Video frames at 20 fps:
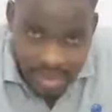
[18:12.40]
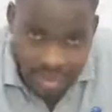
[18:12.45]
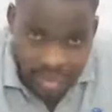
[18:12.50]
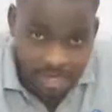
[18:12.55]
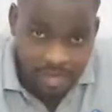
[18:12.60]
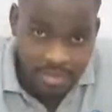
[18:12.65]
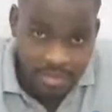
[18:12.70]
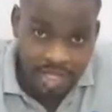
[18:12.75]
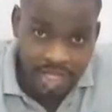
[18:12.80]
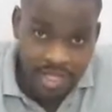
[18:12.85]

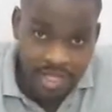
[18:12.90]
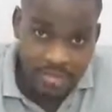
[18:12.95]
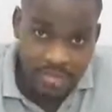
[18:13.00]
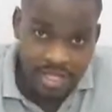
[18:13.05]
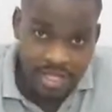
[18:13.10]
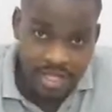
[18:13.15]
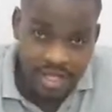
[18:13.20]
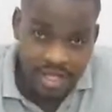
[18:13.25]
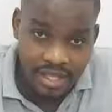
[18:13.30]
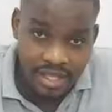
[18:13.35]

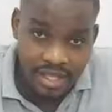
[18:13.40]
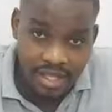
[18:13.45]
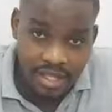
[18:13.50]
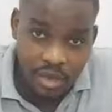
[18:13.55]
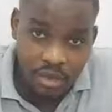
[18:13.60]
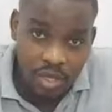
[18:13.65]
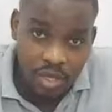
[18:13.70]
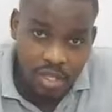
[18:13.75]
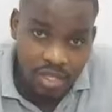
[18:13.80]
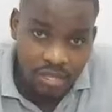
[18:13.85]
sometimes I think
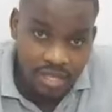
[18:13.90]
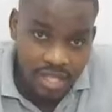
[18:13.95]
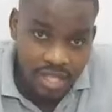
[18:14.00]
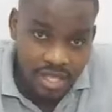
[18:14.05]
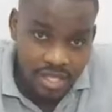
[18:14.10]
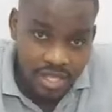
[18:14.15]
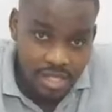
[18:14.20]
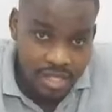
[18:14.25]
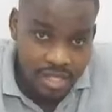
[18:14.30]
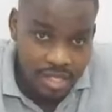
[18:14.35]
when you say
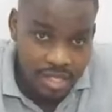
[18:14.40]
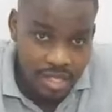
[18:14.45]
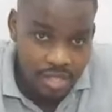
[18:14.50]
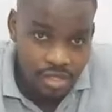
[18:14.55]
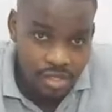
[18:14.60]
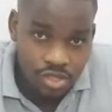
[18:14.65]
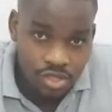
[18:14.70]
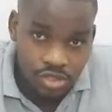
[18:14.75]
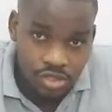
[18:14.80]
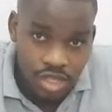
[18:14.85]
that
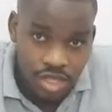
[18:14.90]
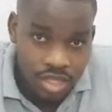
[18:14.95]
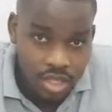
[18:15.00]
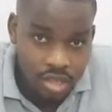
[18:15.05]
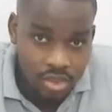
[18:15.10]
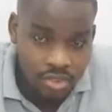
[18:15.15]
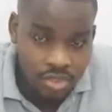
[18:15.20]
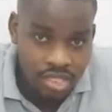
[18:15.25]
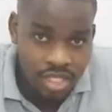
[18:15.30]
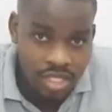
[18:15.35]
you are
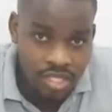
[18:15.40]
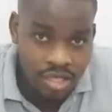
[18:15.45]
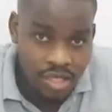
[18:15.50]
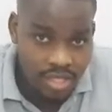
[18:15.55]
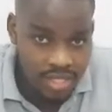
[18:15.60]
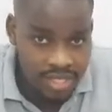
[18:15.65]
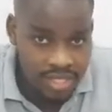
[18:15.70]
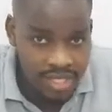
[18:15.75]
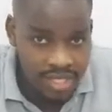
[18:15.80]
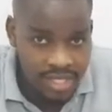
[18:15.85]

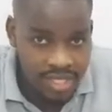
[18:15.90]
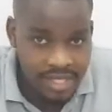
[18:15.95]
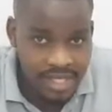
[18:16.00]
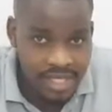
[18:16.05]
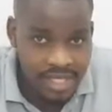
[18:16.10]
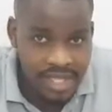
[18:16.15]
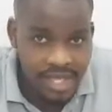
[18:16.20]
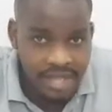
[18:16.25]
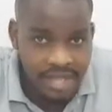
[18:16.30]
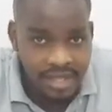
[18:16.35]
losing the
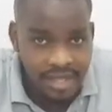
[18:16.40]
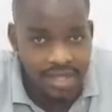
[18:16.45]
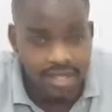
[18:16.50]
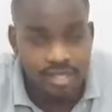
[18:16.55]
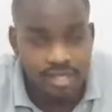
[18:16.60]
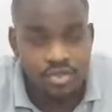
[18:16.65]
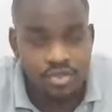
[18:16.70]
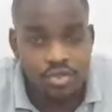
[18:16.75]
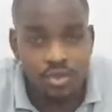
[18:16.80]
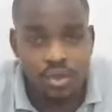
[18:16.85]
senses,
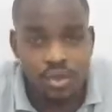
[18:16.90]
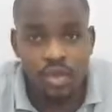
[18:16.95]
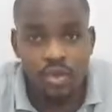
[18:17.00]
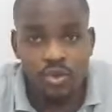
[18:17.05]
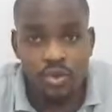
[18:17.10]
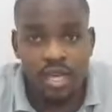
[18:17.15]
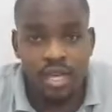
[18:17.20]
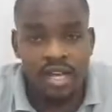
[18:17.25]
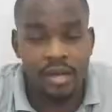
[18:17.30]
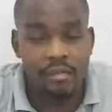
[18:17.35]
that is
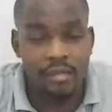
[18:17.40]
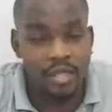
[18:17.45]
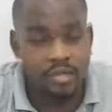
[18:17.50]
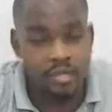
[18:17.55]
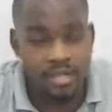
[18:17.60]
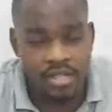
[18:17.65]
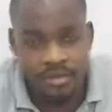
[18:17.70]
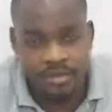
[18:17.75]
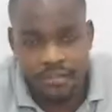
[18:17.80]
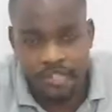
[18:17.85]
when we come in
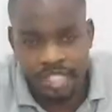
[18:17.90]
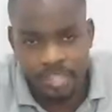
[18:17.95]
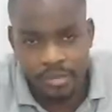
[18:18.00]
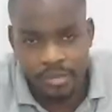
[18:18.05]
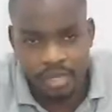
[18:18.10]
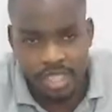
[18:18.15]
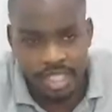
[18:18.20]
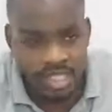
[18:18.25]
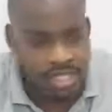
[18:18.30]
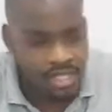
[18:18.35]
with the
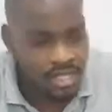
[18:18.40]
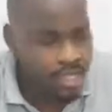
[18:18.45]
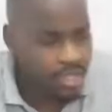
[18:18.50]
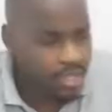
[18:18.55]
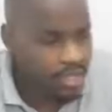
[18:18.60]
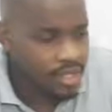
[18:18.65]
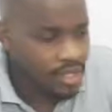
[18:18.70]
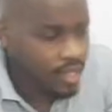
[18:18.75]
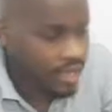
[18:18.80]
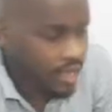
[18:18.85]
vitamins.
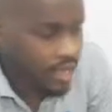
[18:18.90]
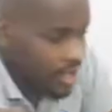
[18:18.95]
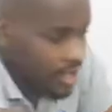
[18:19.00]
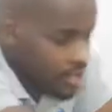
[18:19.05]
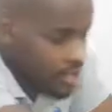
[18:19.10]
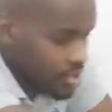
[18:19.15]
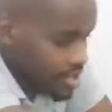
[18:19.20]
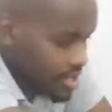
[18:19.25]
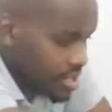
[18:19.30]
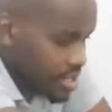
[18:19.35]

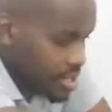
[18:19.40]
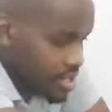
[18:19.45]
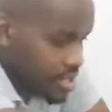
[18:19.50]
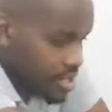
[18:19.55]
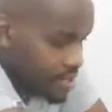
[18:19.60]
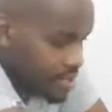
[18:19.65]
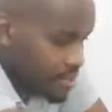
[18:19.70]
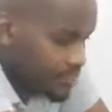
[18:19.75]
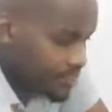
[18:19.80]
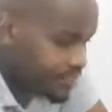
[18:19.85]
Like you see
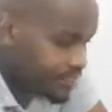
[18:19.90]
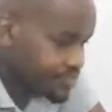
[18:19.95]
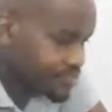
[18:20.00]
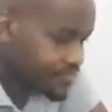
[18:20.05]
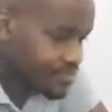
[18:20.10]
this.